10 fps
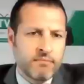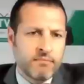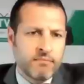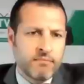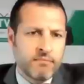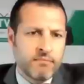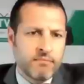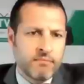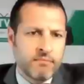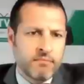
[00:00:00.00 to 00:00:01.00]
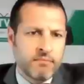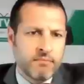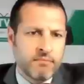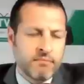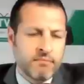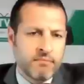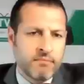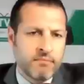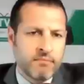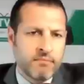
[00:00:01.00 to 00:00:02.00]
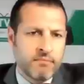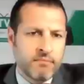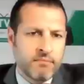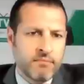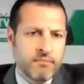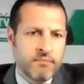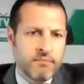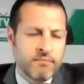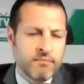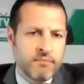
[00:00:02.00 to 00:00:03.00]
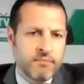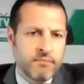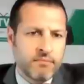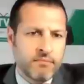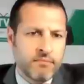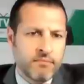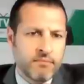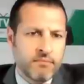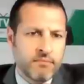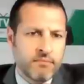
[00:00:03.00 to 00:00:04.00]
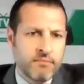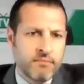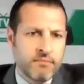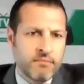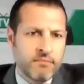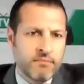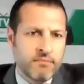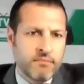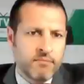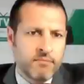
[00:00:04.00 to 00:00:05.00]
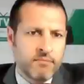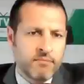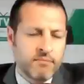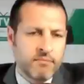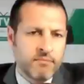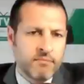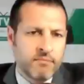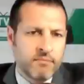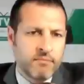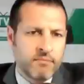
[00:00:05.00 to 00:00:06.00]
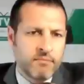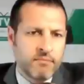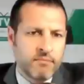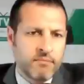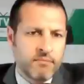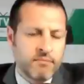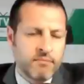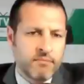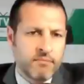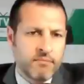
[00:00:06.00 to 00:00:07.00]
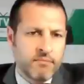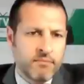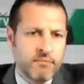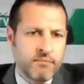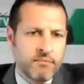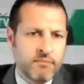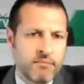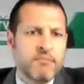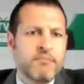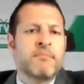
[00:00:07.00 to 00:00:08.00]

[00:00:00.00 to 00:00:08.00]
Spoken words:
(silent)